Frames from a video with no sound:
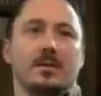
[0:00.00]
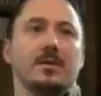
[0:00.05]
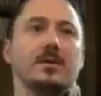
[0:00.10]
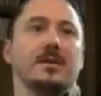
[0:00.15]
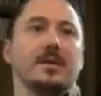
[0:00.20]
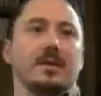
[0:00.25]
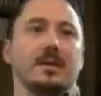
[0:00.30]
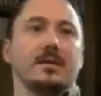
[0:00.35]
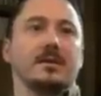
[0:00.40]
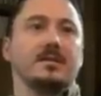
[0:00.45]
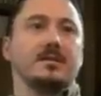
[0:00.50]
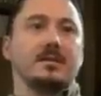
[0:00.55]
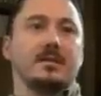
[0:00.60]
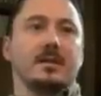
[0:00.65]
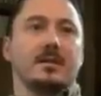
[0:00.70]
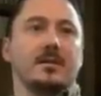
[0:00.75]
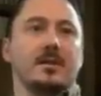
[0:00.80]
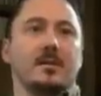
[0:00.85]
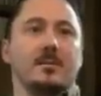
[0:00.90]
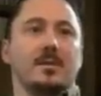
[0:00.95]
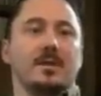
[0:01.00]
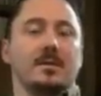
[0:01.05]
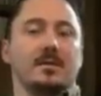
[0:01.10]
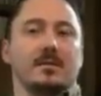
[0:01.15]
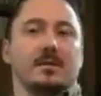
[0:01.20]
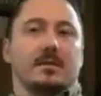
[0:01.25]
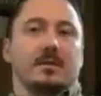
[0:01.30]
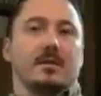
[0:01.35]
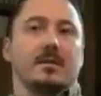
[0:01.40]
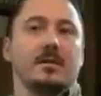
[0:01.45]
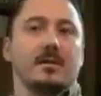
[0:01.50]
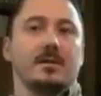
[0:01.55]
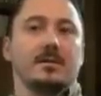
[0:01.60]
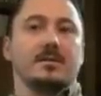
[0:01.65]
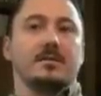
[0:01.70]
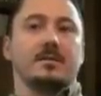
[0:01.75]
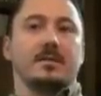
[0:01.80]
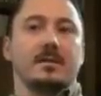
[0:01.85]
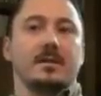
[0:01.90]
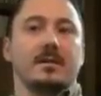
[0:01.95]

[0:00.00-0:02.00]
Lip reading: It really is. I mean, it's,